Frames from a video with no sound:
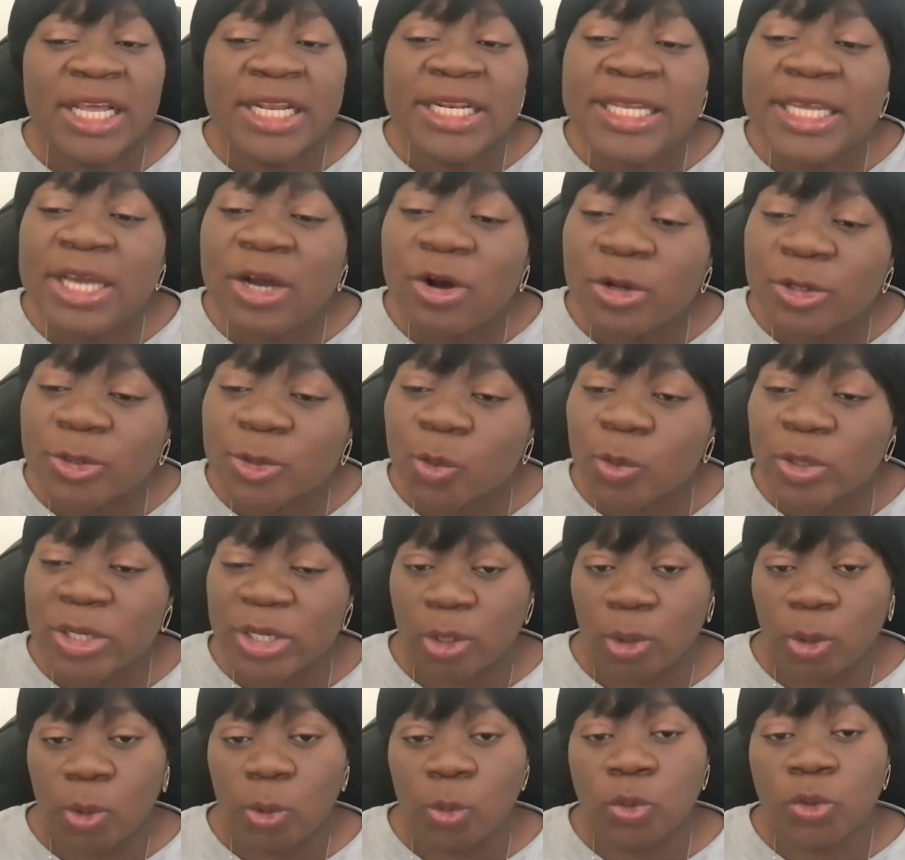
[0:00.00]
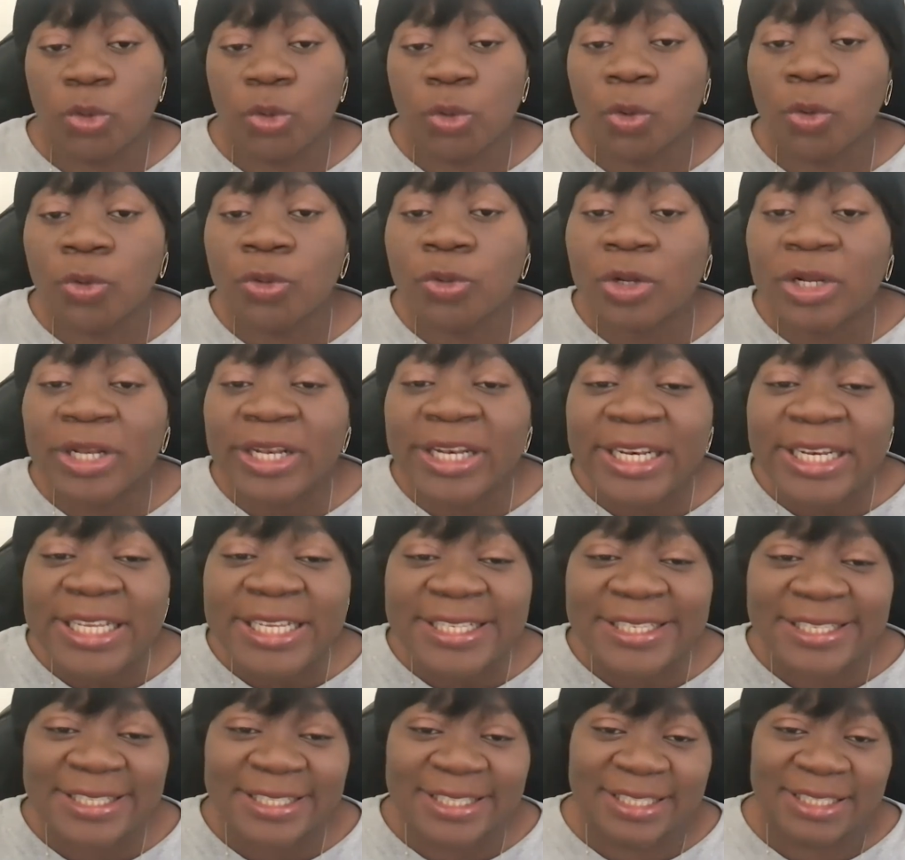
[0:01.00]
They also include donor
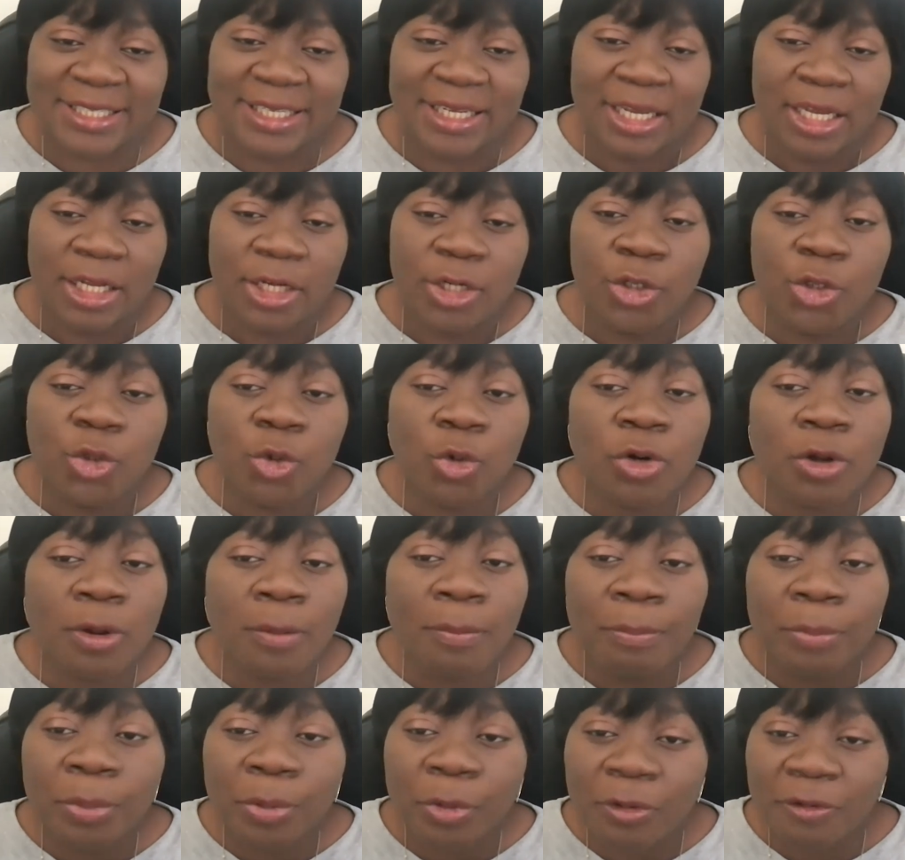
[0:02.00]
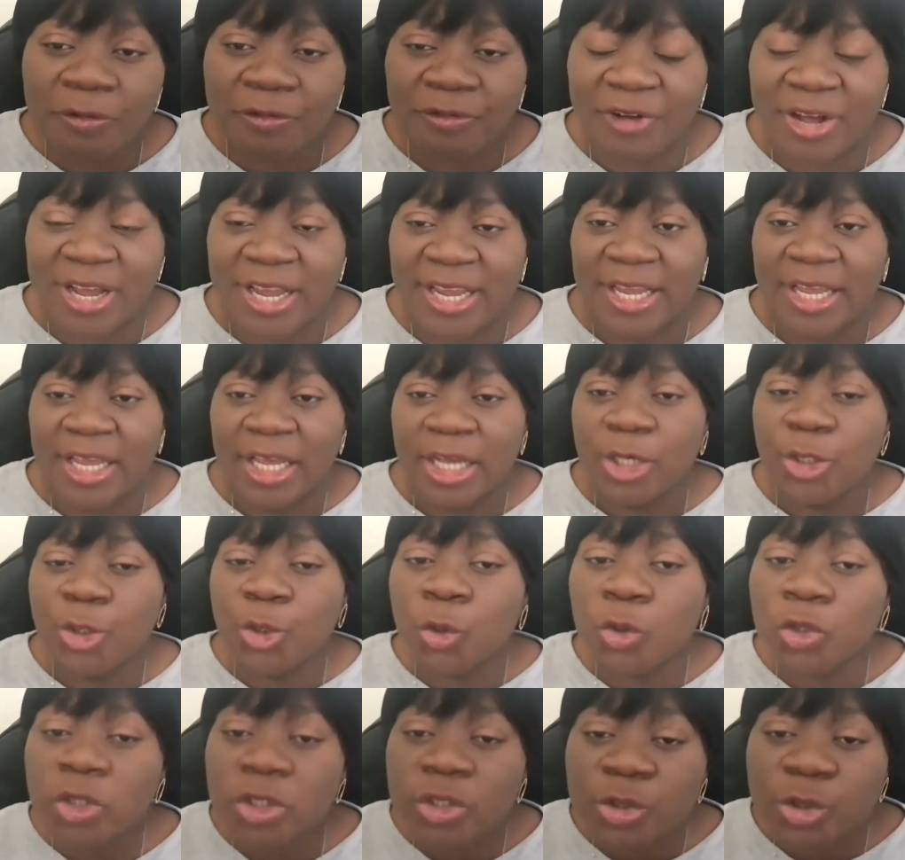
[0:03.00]
list, donor profile,
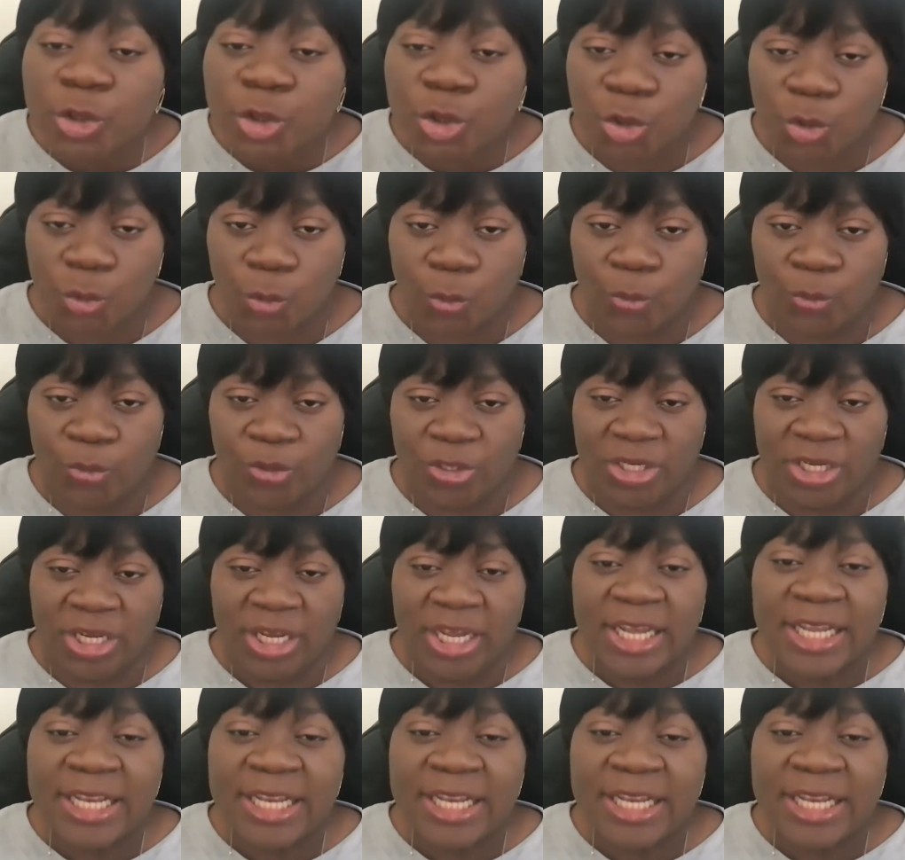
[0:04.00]
donor story.